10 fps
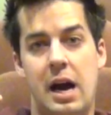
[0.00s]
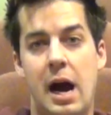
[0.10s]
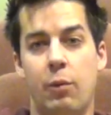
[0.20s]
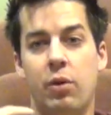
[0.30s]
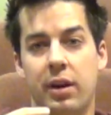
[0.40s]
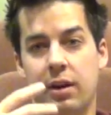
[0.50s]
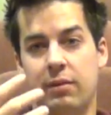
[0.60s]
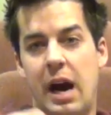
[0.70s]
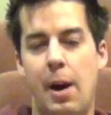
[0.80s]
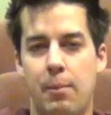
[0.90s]
I'm
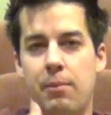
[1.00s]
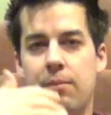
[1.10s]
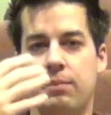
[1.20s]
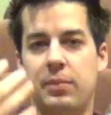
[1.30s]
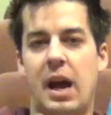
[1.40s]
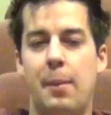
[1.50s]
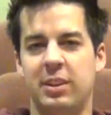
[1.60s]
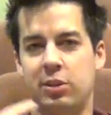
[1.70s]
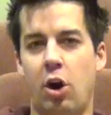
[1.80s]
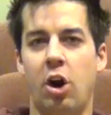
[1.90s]
a
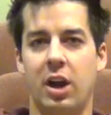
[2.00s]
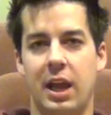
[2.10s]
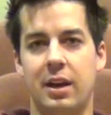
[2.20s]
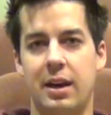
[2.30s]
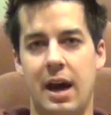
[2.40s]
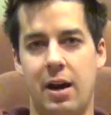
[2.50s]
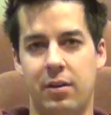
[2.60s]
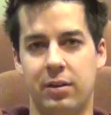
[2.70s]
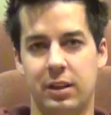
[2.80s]
target now."